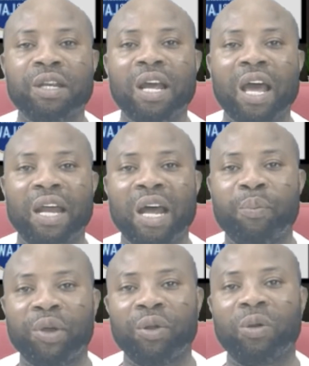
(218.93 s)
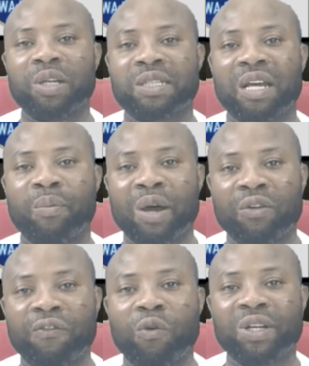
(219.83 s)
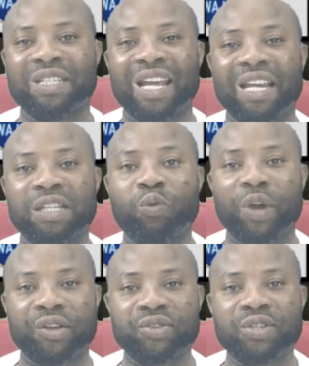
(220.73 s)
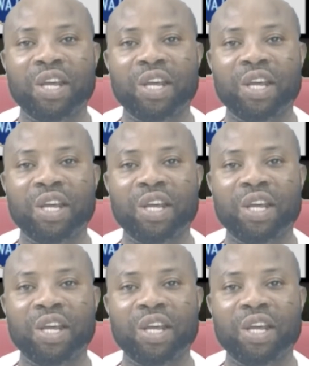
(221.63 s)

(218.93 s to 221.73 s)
and appeal is about 48 weeks.